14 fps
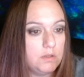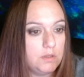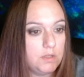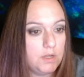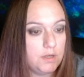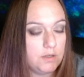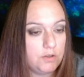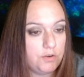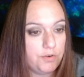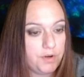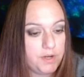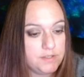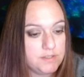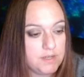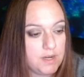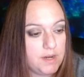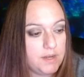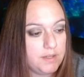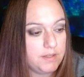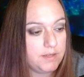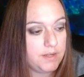There. Green
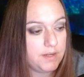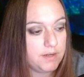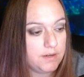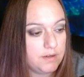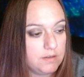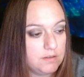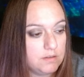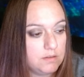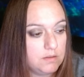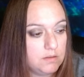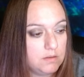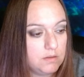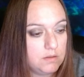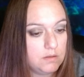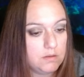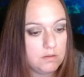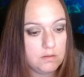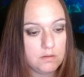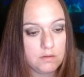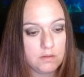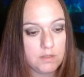tile in here.
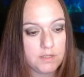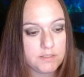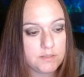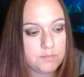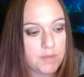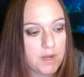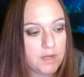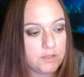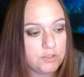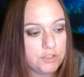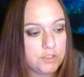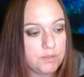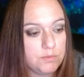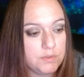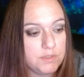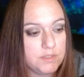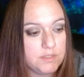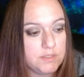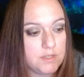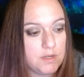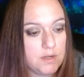Let's match it with
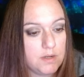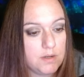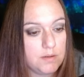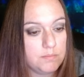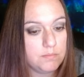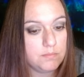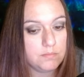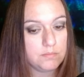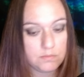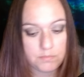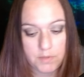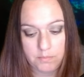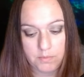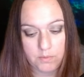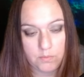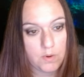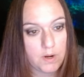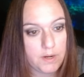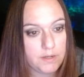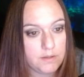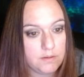some maybe
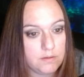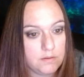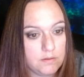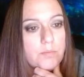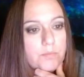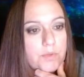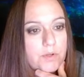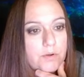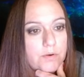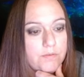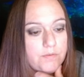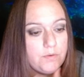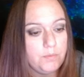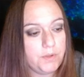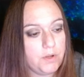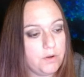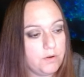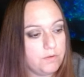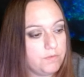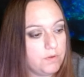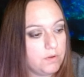white. Beautiful,
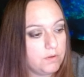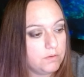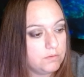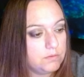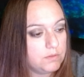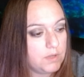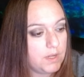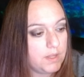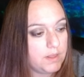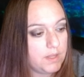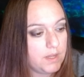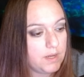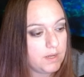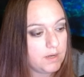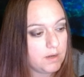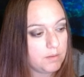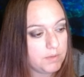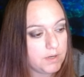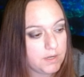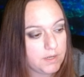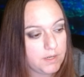beautiful. And then I'm
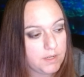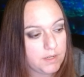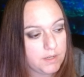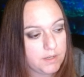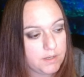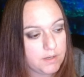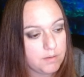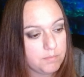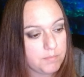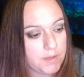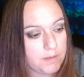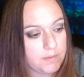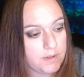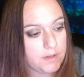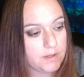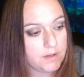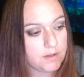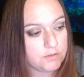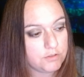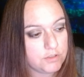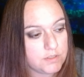gonna need maybe
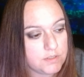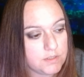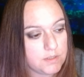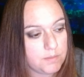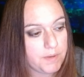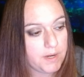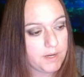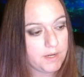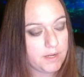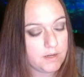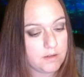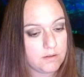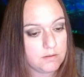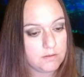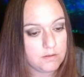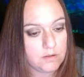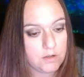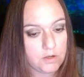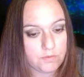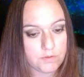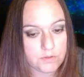just a painting
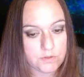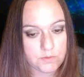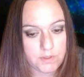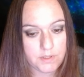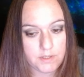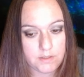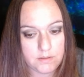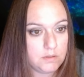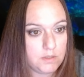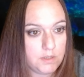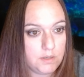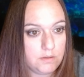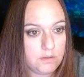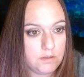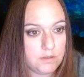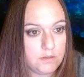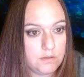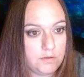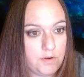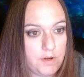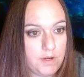over the toilet. Here, look,
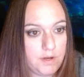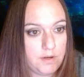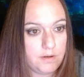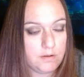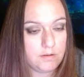green.